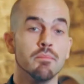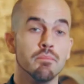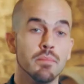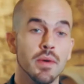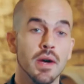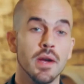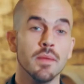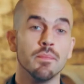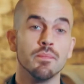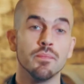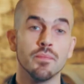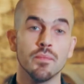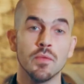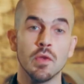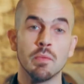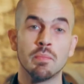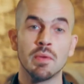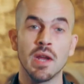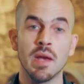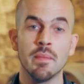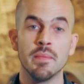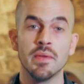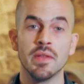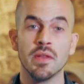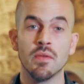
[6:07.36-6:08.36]
But you
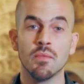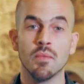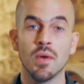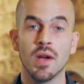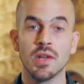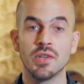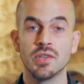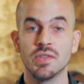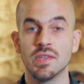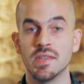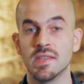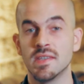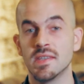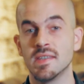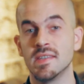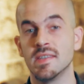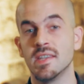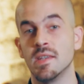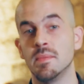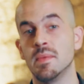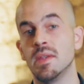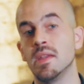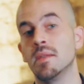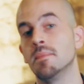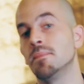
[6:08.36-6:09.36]
probably didn't watch this to
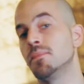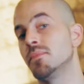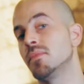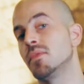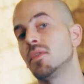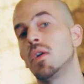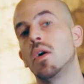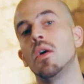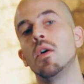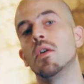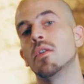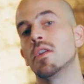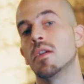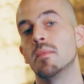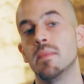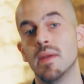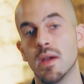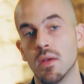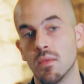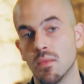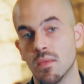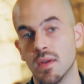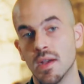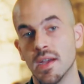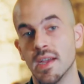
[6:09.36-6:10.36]
see me talk
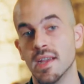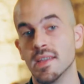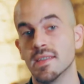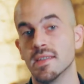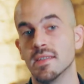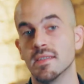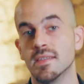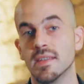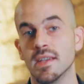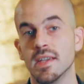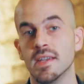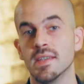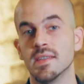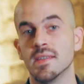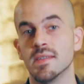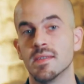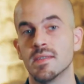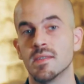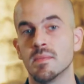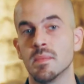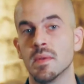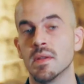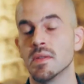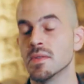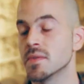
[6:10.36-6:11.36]
about wines and tastes and
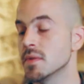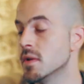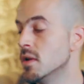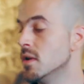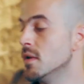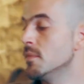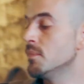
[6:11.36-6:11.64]
smells.